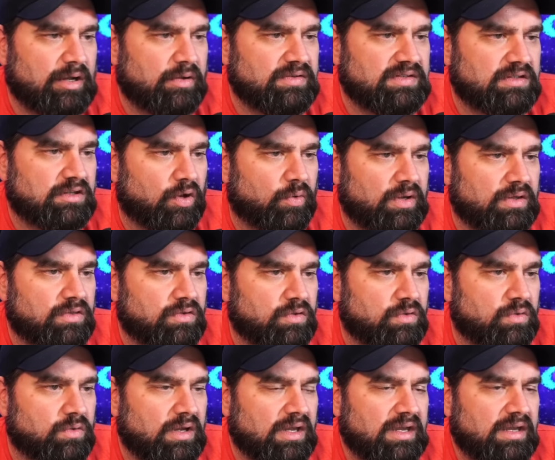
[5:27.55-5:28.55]
I was going
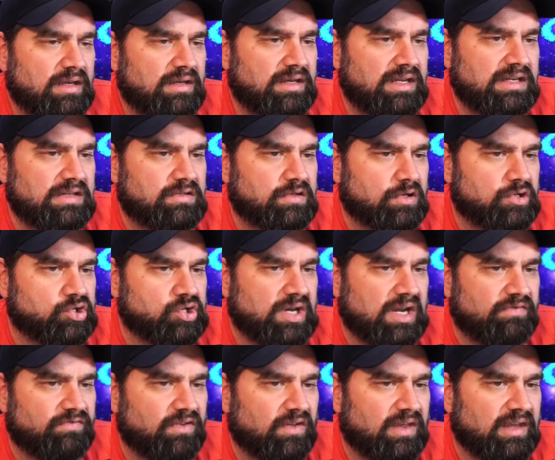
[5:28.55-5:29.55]
through knee surgery
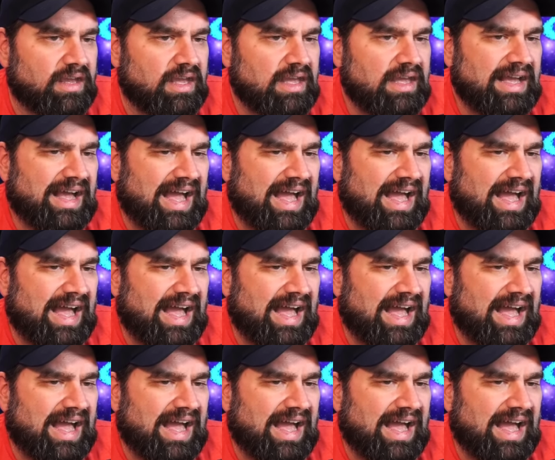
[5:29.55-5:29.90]
and I felt like